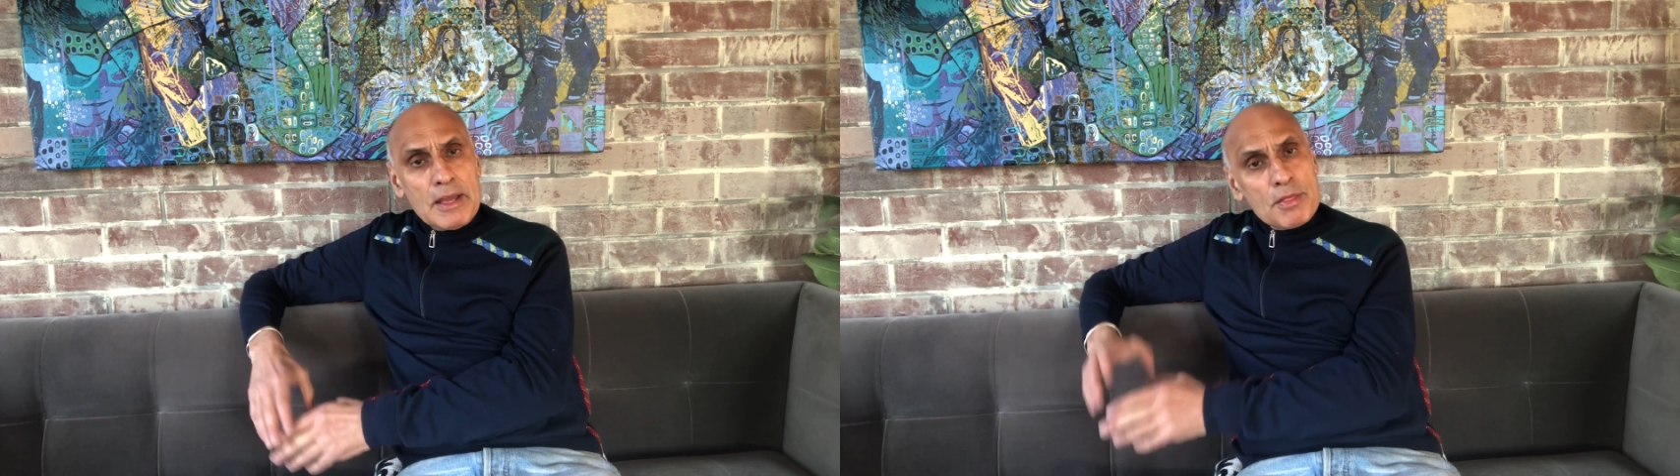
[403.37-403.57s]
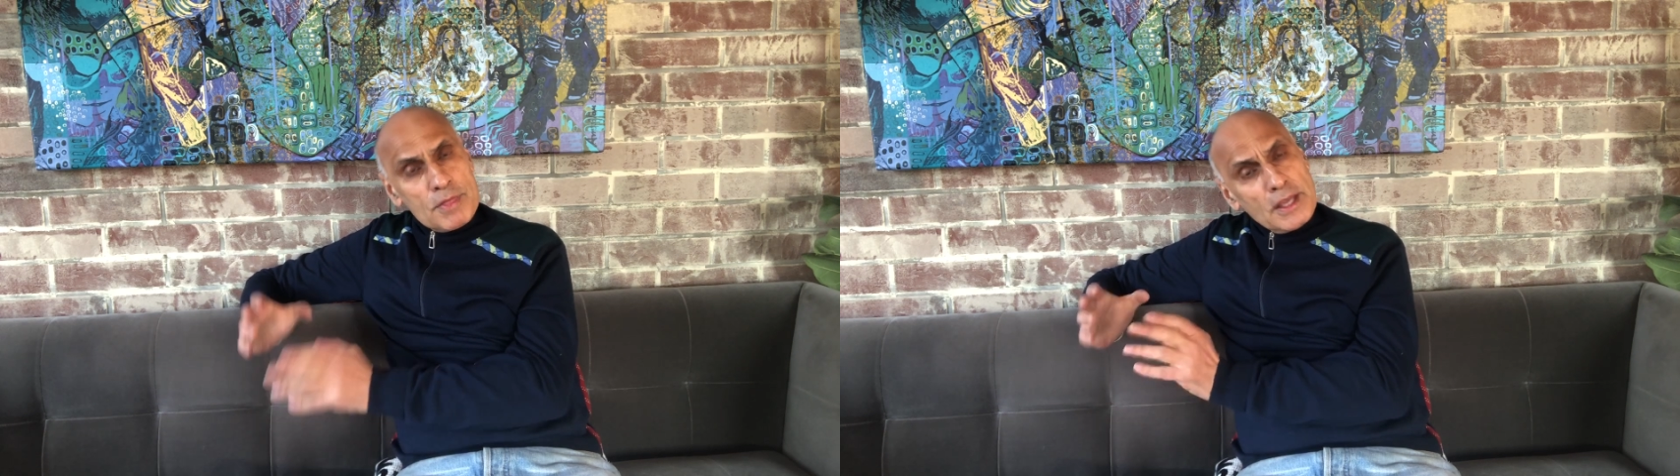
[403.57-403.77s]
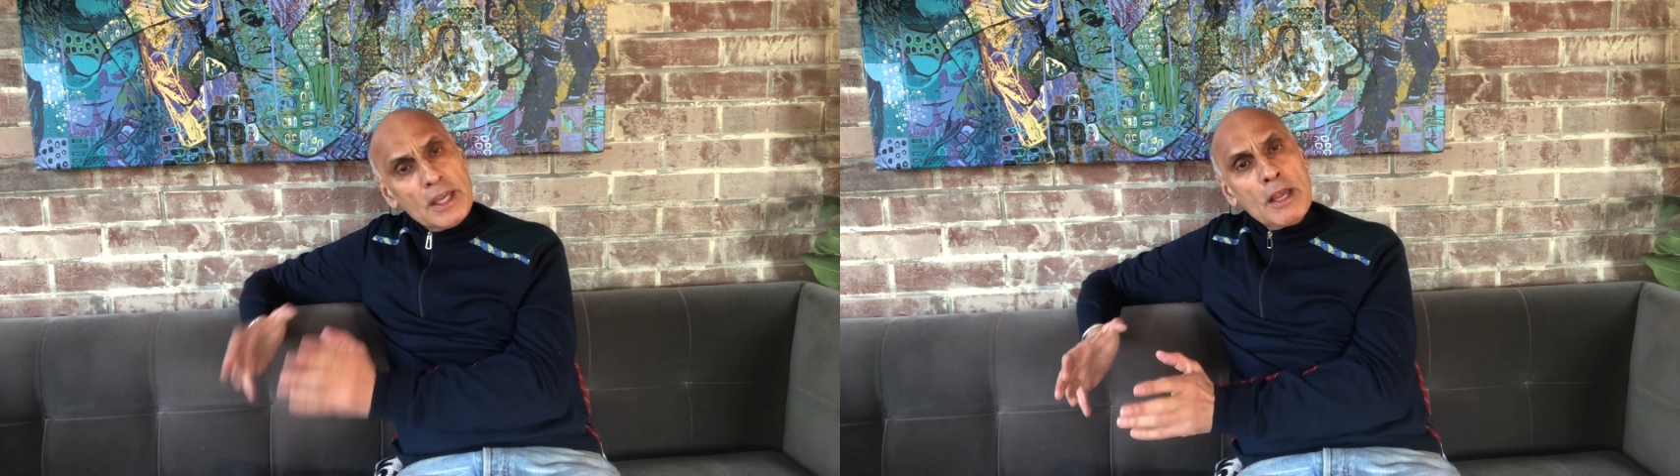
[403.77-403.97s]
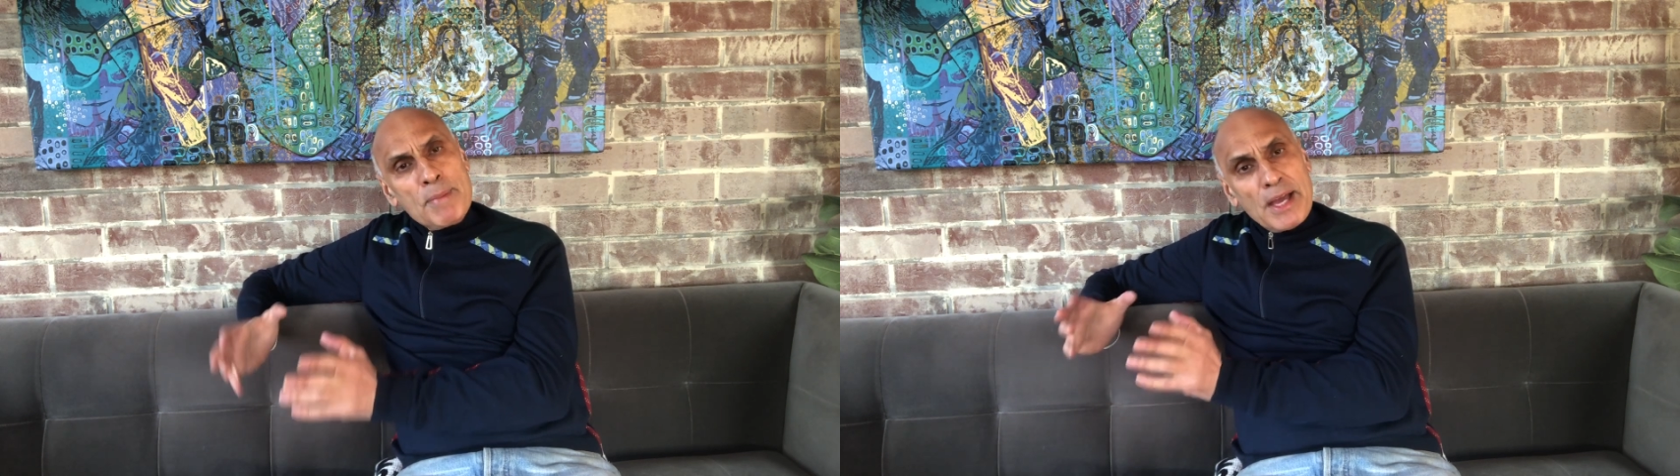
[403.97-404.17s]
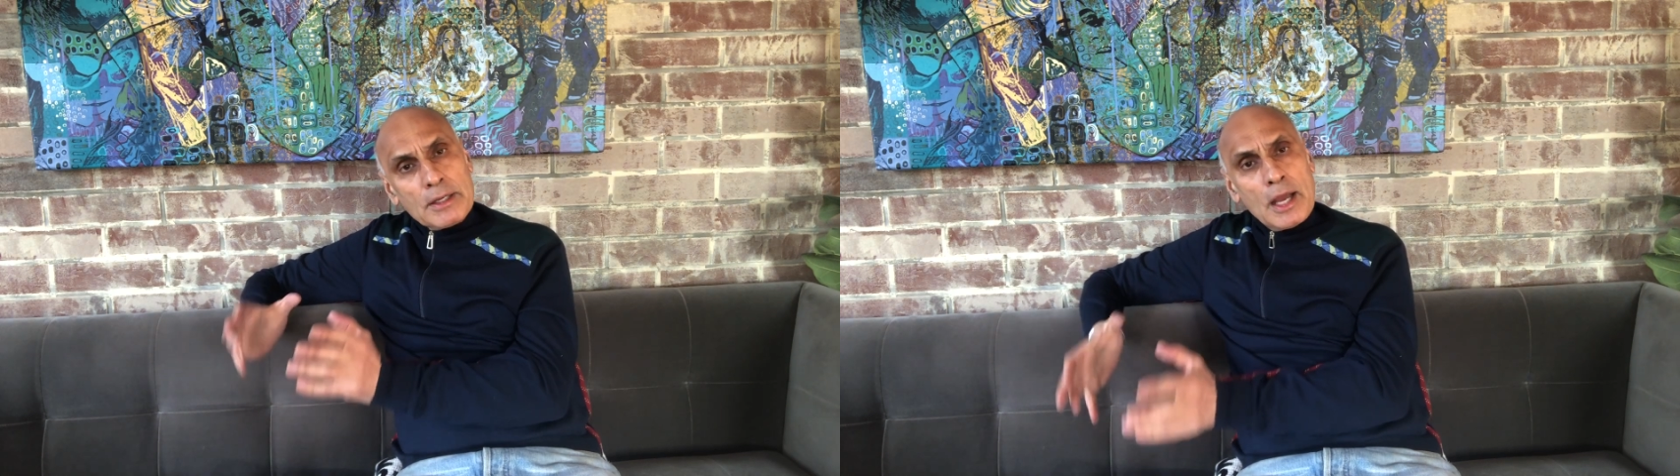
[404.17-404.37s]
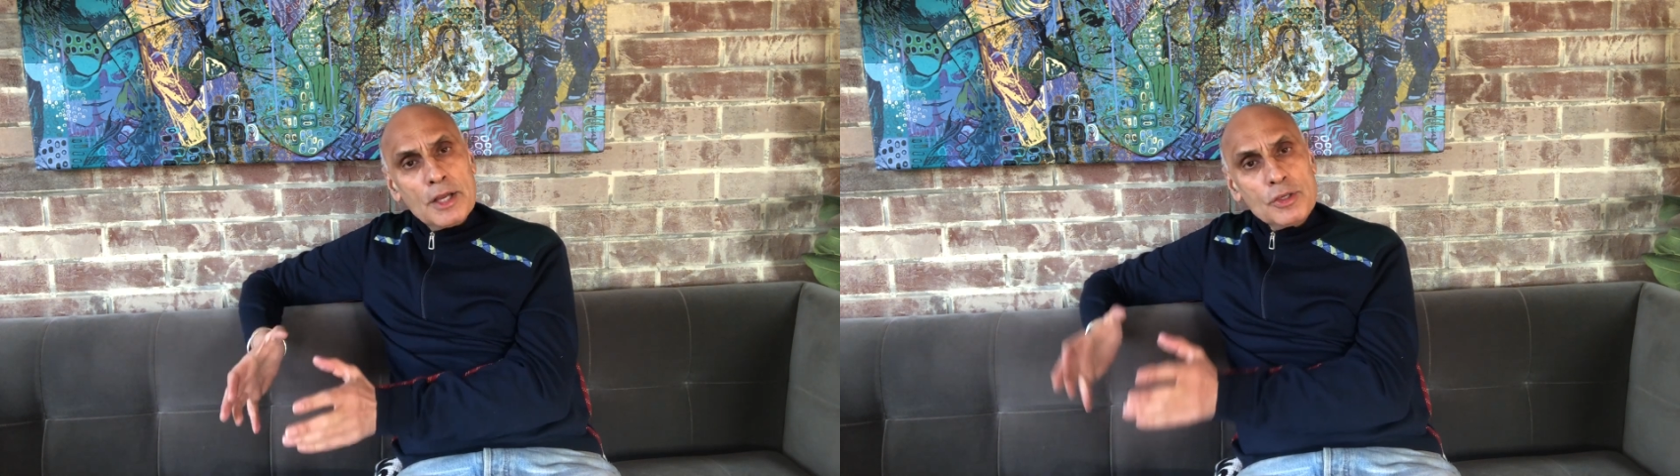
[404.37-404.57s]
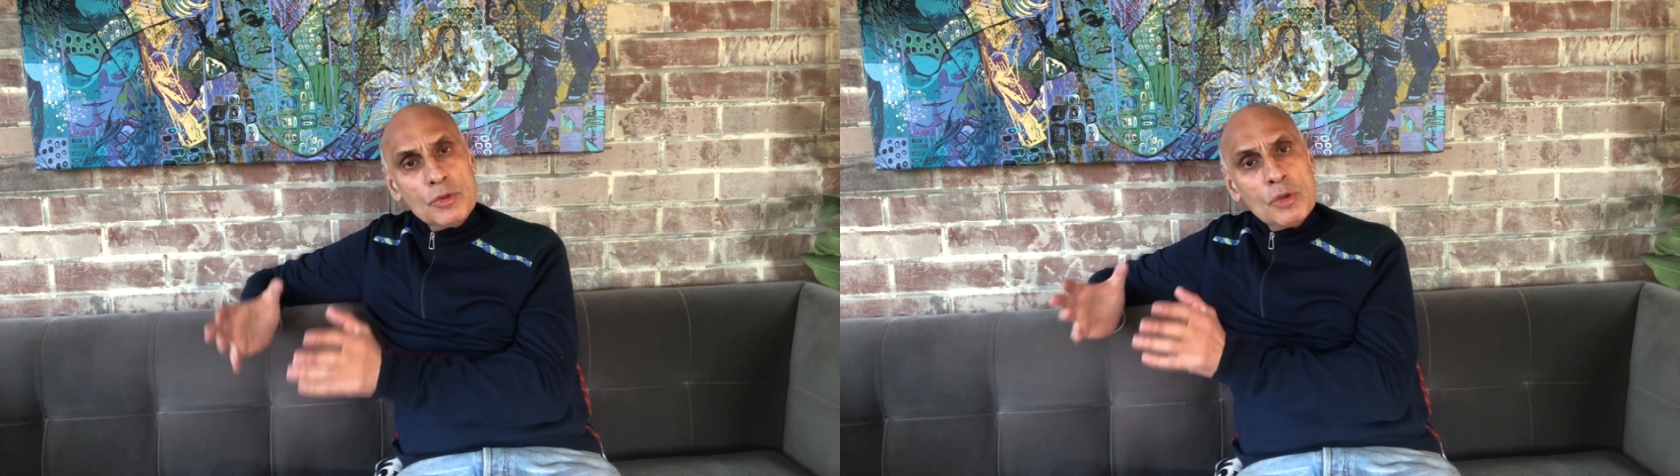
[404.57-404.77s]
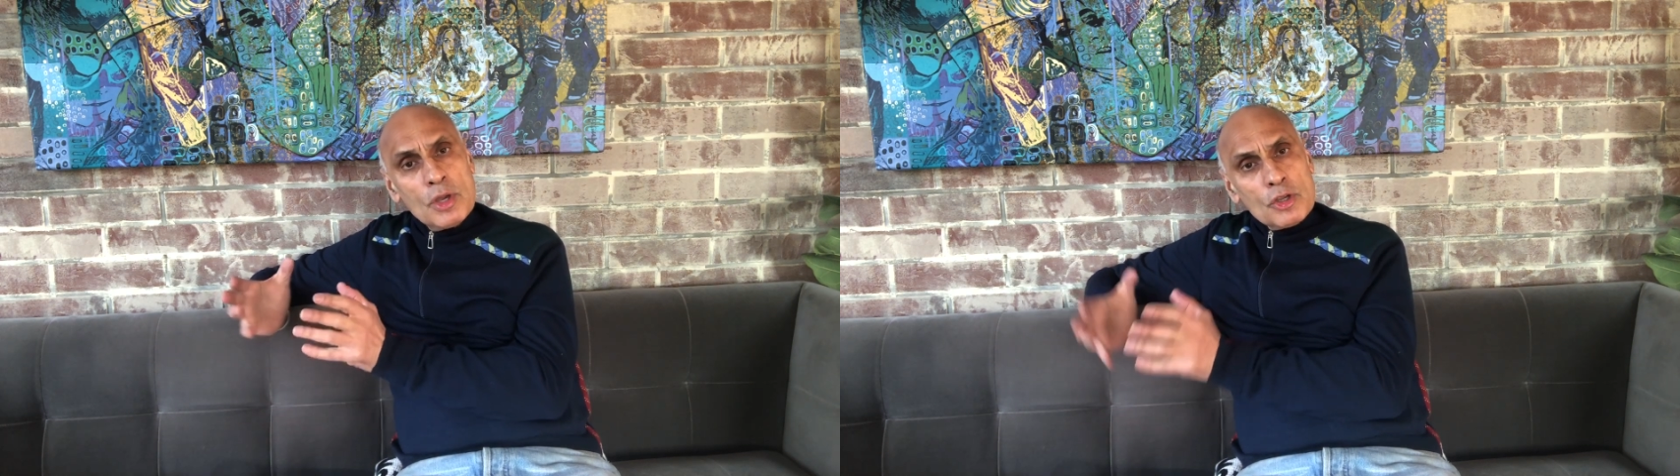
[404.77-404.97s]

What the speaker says: Thinking about how you